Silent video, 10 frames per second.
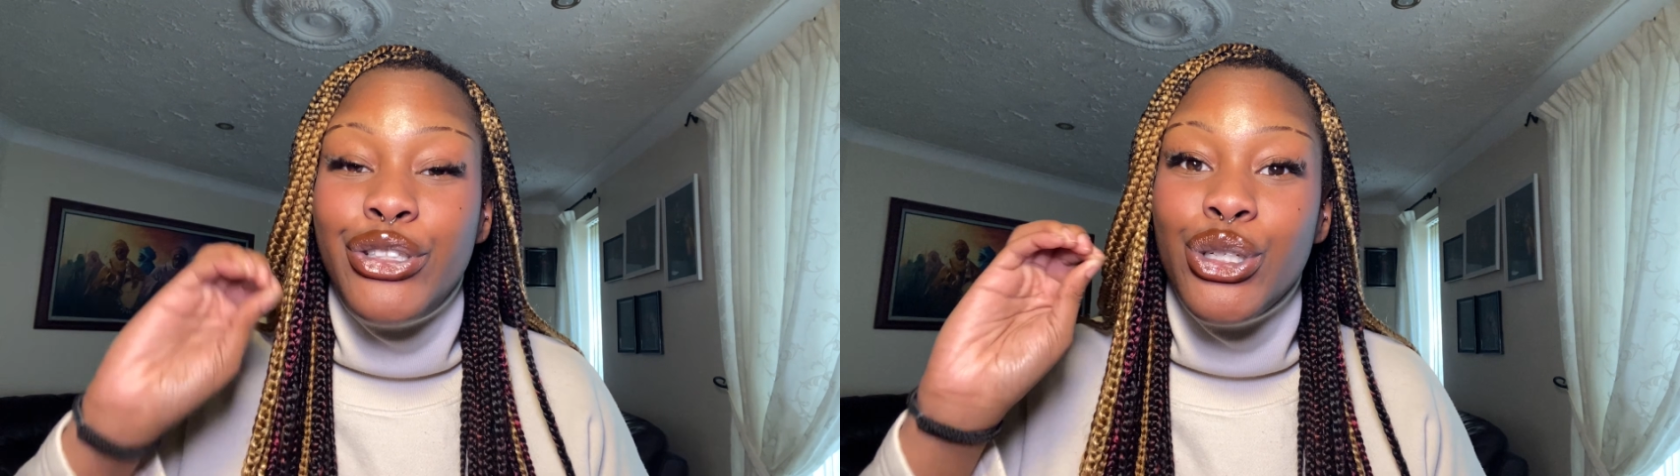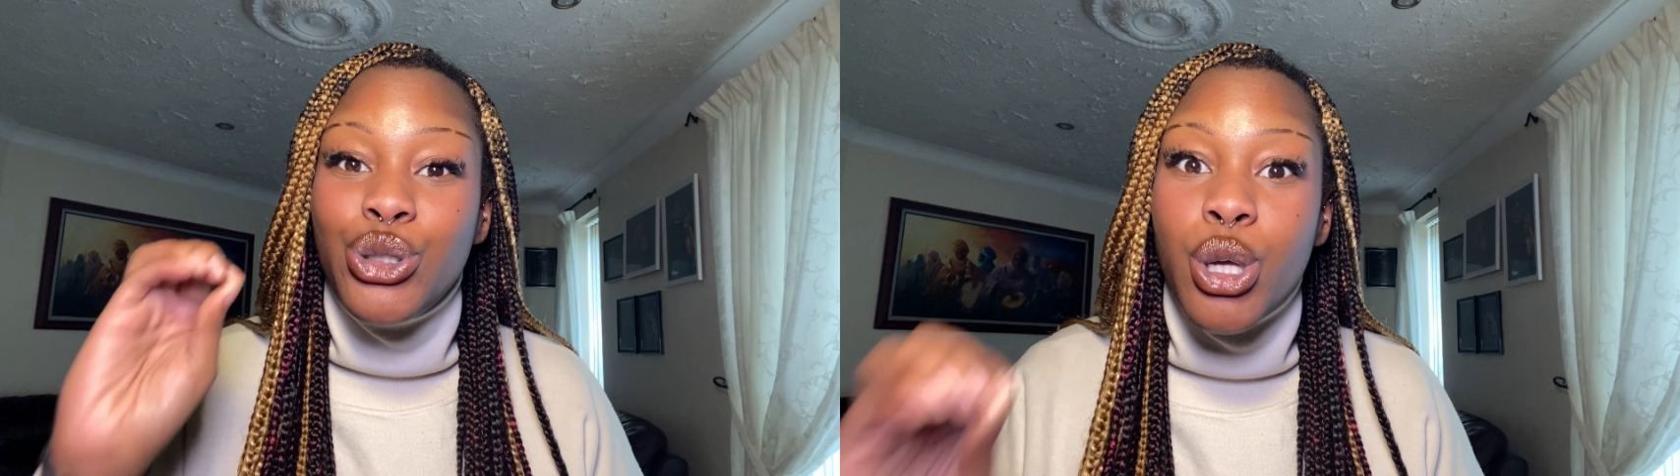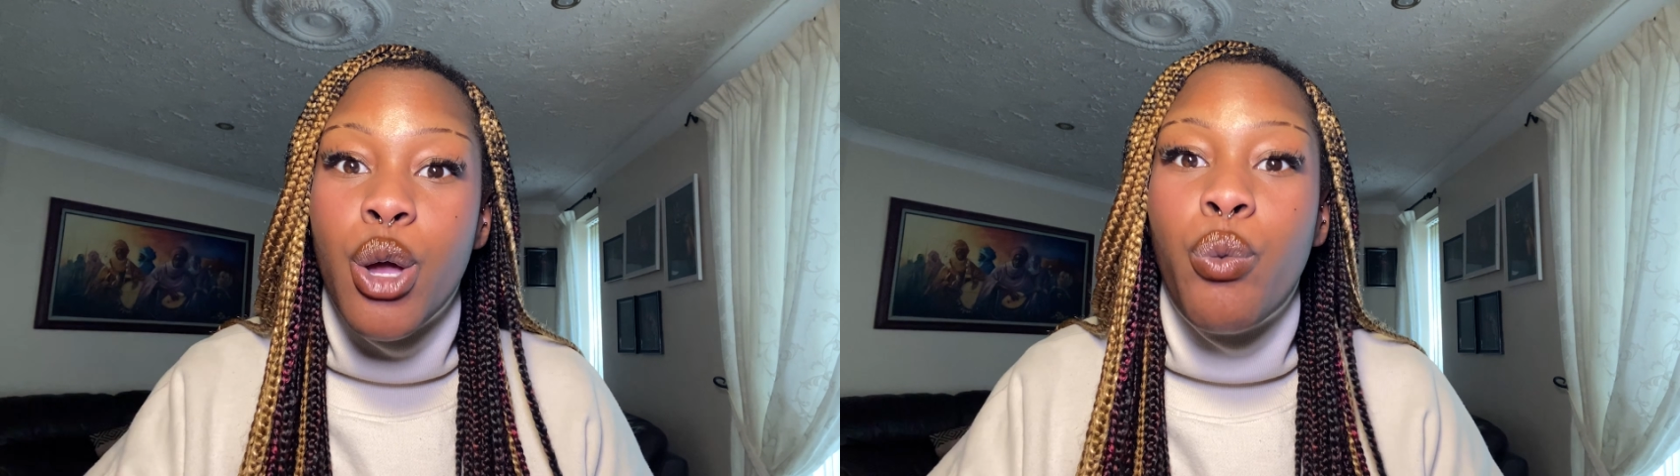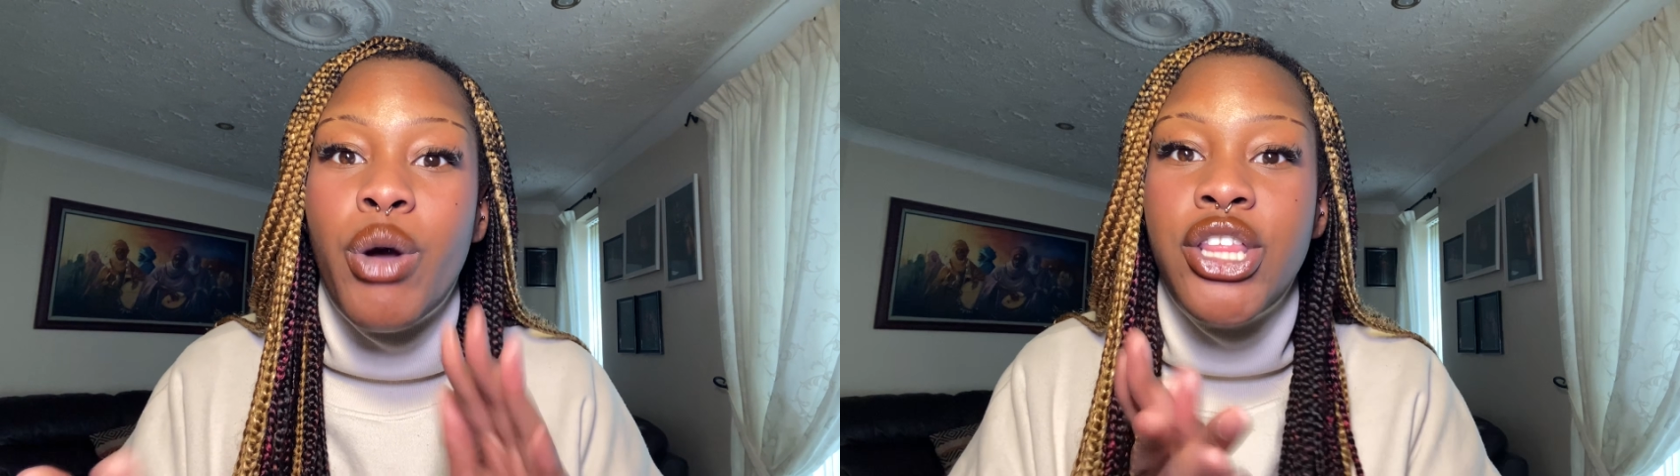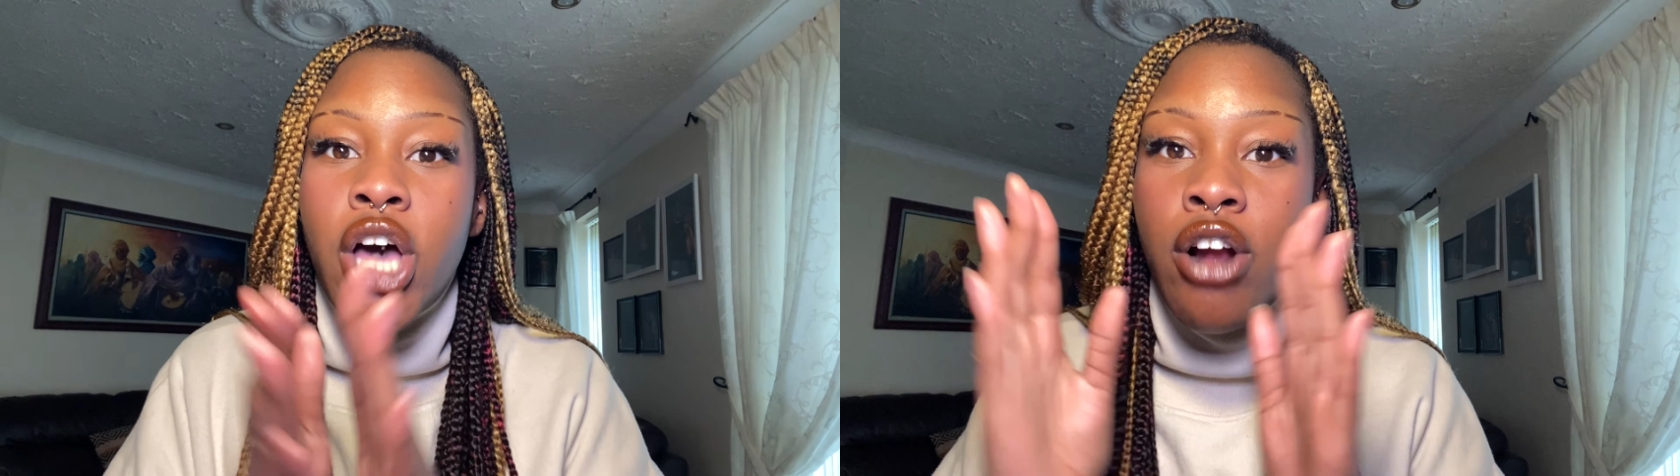to do
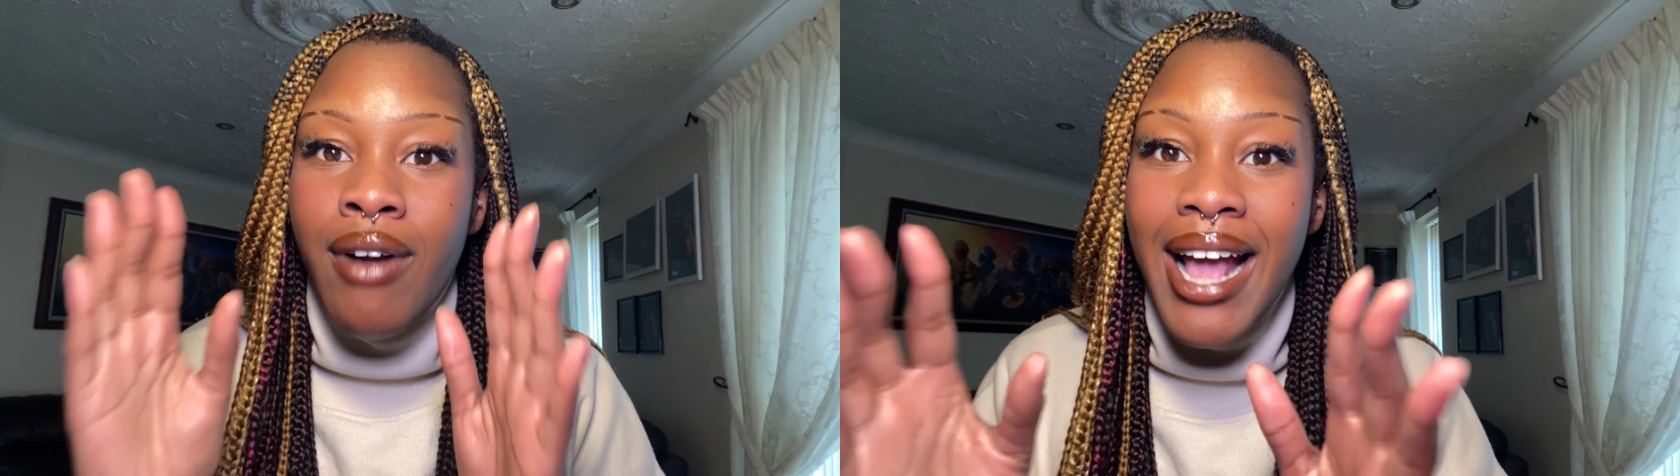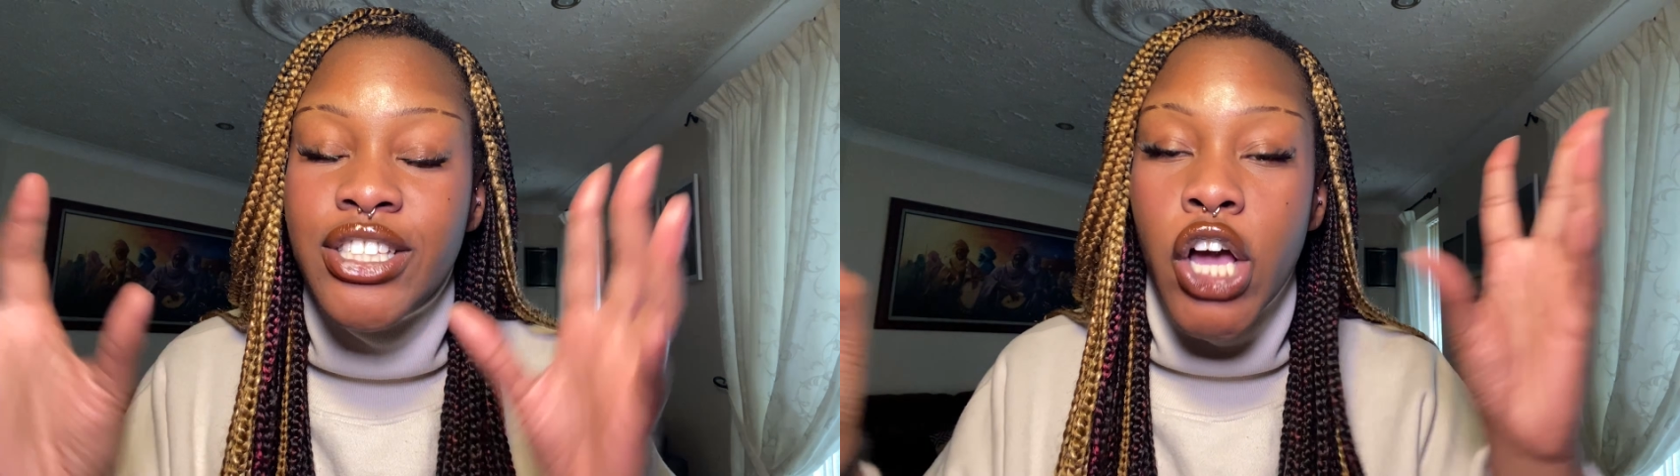with her race.